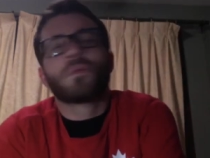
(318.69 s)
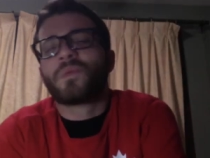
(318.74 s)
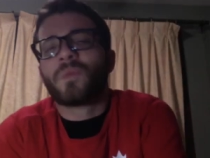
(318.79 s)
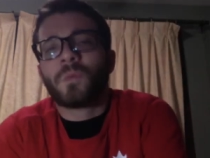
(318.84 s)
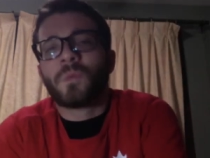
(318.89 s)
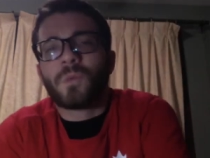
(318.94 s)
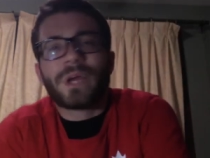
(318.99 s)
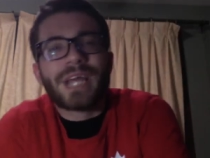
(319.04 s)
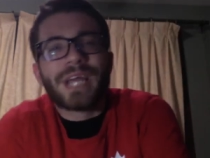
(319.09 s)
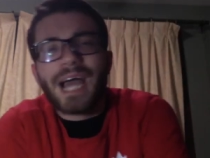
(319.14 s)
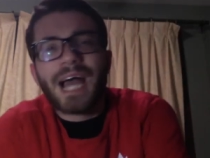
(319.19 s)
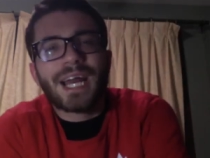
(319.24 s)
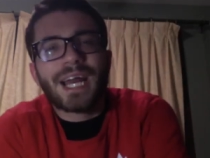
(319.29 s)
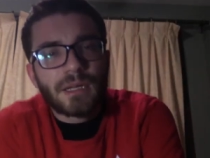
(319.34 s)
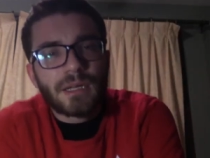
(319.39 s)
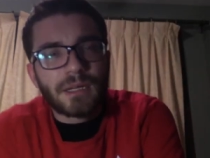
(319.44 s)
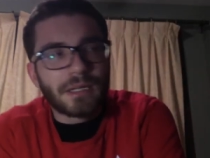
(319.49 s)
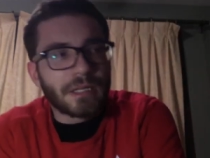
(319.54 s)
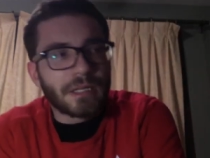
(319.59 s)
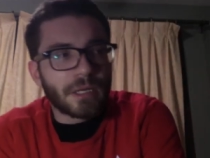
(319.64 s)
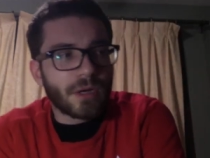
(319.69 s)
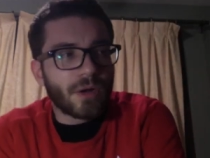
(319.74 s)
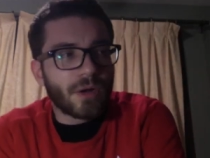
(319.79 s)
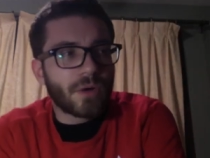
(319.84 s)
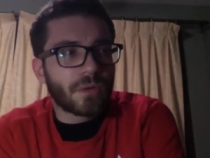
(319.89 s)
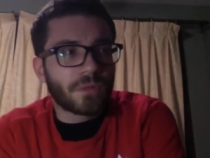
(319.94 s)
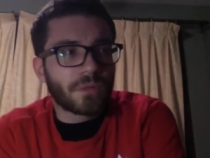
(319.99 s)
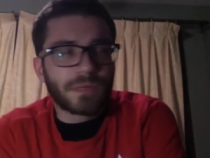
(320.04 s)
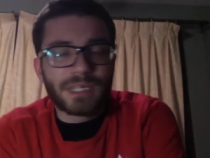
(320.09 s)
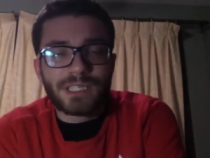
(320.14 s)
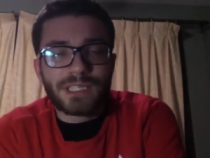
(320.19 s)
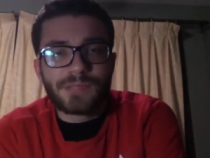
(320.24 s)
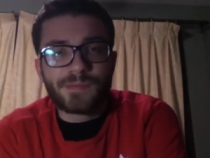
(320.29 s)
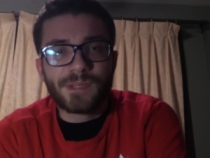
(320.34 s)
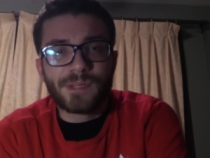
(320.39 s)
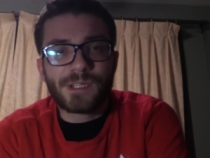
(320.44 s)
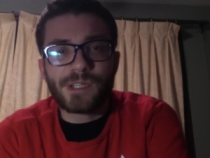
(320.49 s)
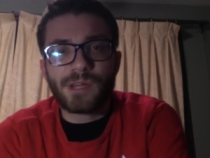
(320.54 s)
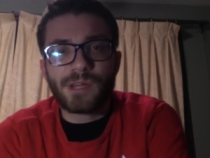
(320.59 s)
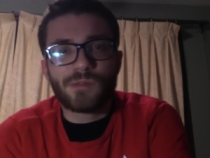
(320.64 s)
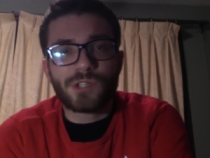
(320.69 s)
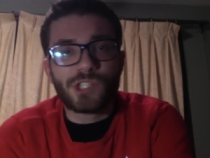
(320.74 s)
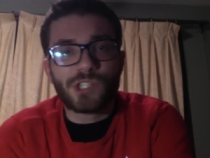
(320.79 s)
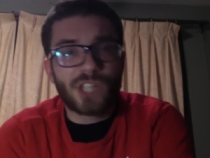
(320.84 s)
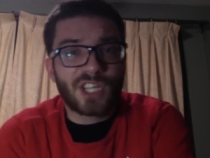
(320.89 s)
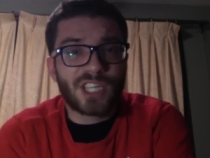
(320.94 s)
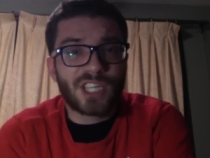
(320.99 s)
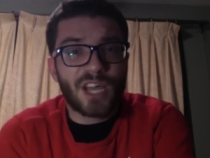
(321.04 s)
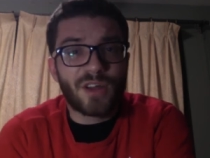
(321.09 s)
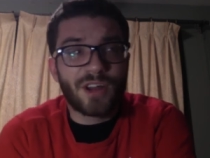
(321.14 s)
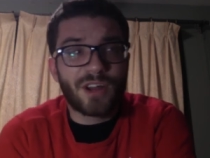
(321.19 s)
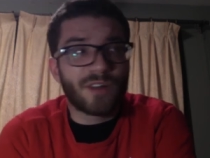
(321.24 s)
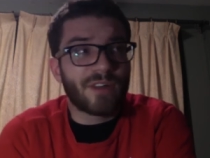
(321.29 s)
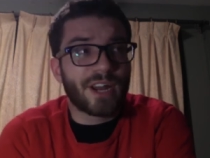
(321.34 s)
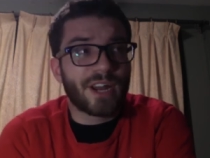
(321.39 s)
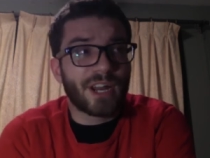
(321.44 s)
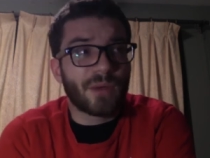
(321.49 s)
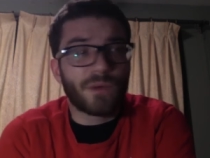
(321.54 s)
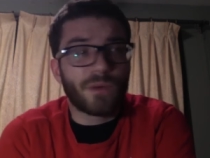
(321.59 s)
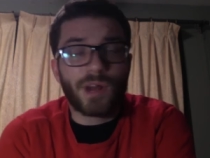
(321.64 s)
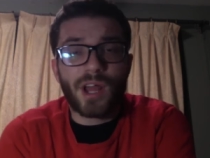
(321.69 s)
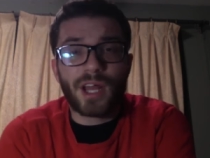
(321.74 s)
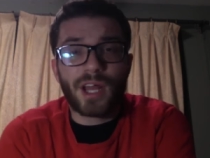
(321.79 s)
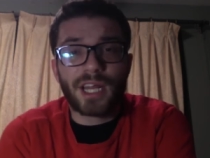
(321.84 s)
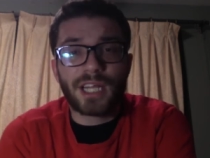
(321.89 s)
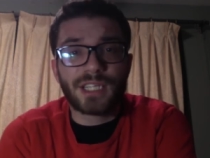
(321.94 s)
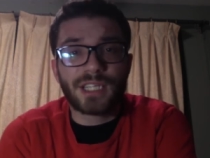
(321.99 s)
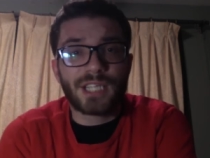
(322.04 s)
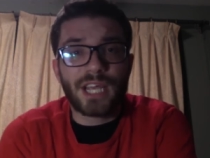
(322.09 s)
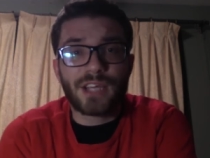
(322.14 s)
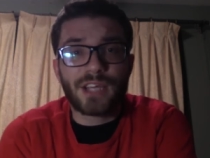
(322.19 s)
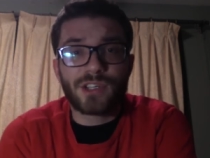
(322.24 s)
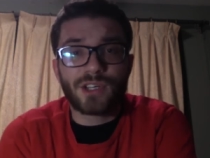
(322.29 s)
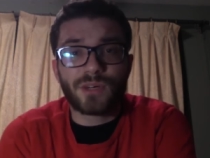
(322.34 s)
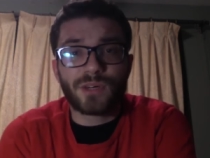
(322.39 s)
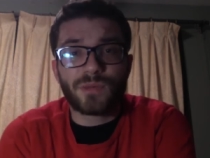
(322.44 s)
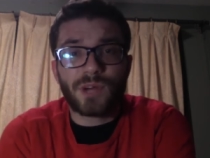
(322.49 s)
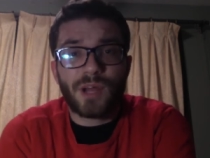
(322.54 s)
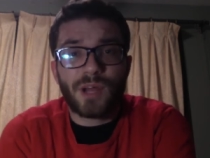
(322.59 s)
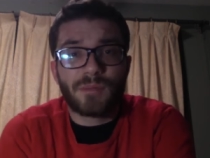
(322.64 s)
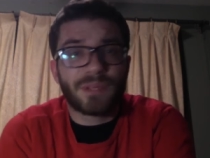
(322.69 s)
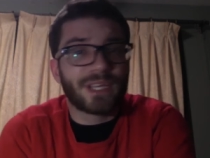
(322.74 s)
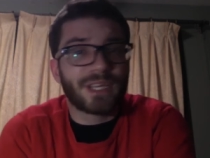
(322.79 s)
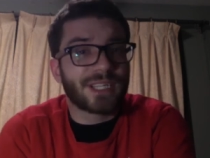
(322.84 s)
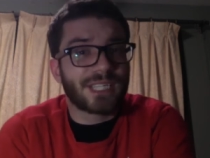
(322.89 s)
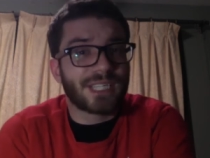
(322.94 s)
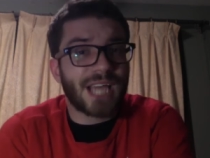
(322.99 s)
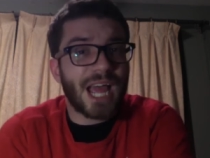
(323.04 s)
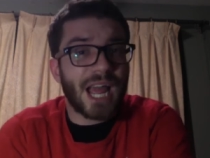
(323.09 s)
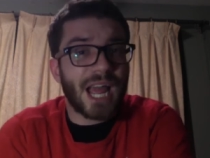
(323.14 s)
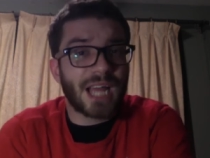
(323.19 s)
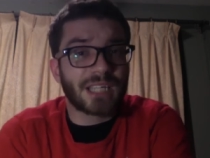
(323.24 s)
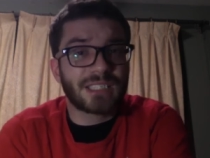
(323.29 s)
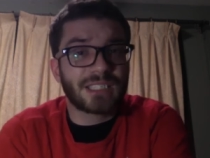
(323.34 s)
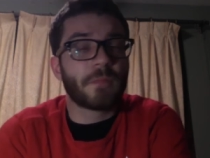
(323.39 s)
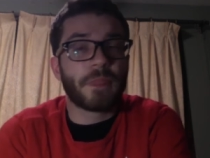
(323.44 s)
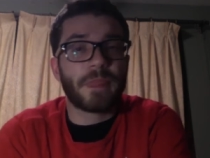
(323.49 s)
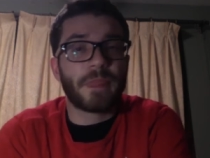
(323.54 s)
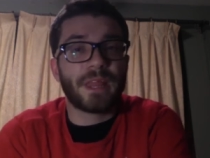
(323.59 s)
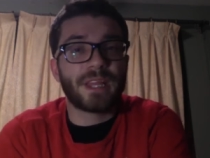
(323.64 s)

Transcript: we got it you know it's been it was shut down already we're not in danger we're not being attacked